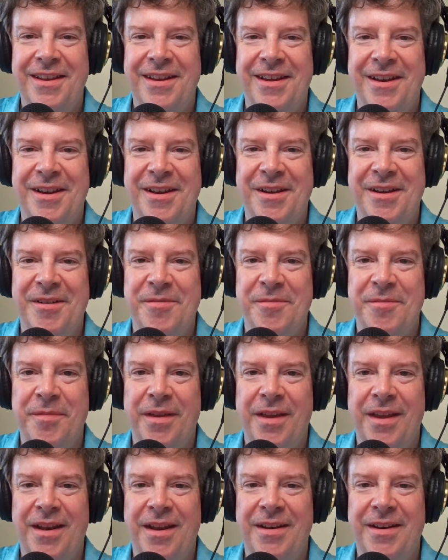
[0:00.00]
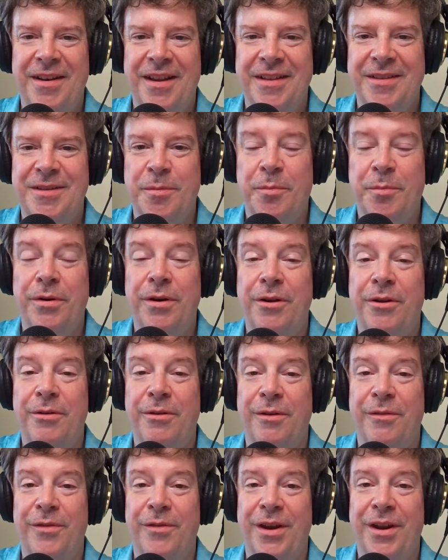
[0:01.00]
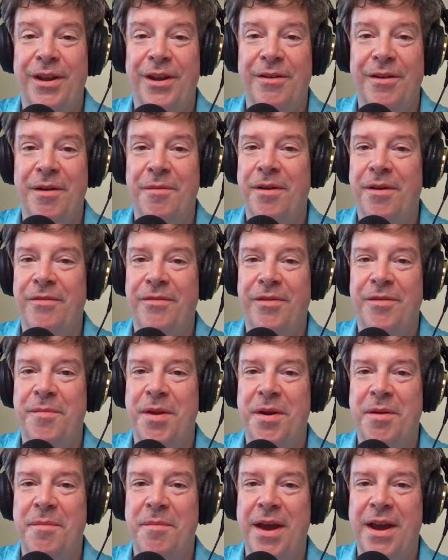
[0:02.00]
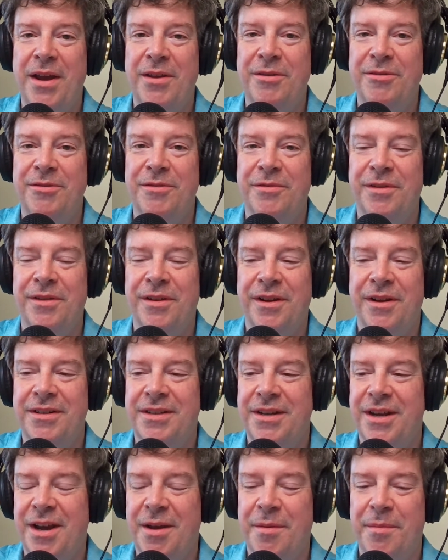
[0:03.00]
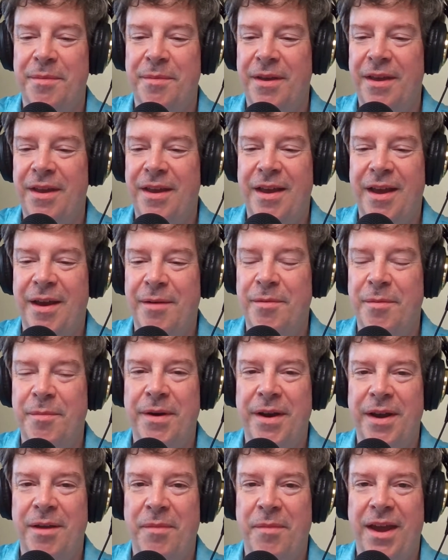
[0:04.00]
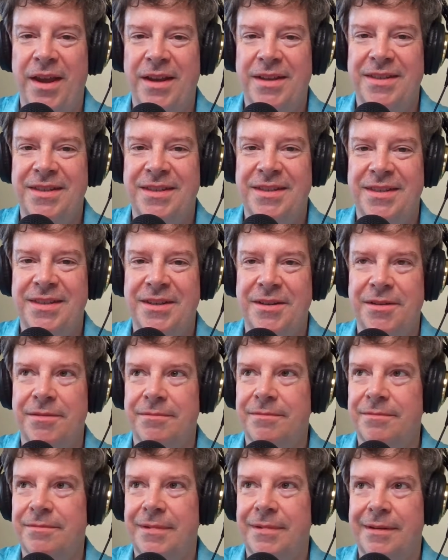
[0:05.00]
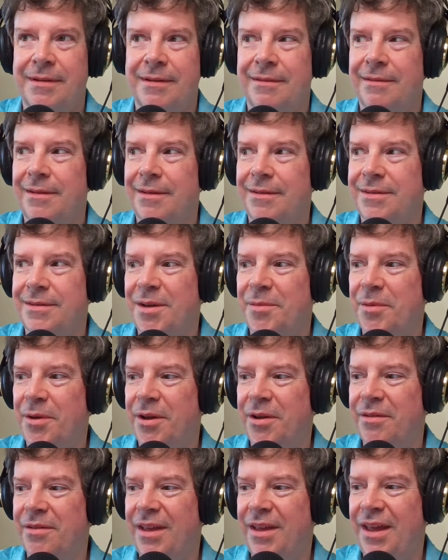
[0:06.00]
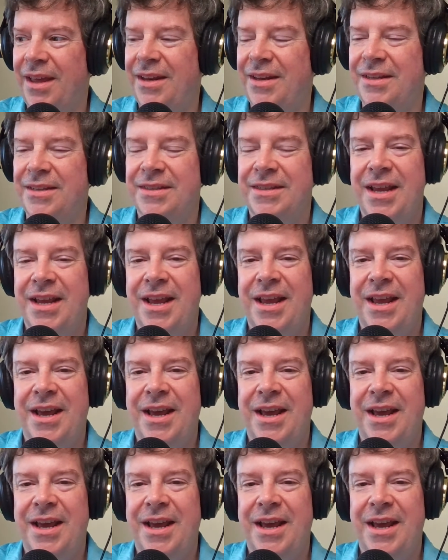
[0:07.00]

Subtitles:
And it's a pretty cool video. If you've been a Mac user for a long time, I've been buying Macs since, a long time ago, the 80s.